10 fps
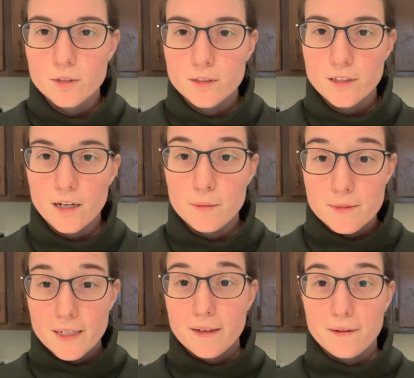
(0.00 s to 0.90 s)
would
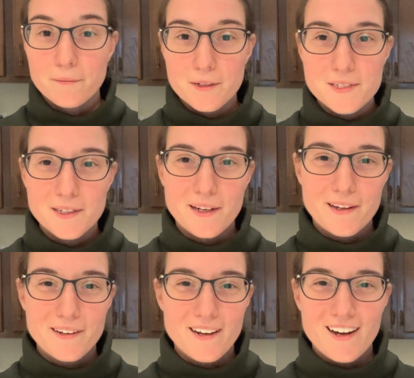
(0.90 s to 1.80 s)
update once
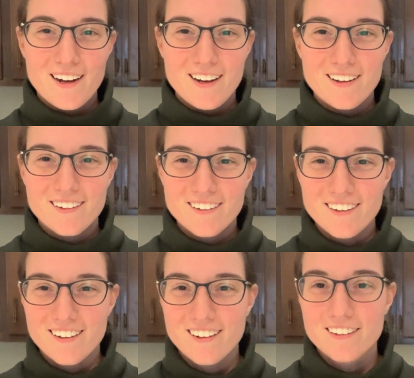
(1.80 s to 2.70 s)
again on
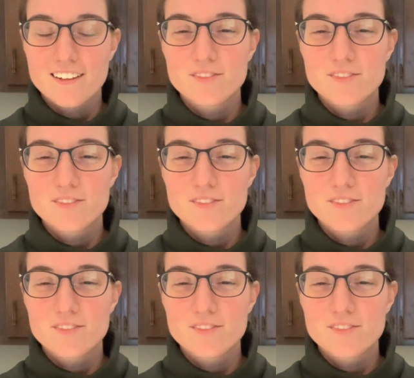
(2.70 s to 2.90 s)
The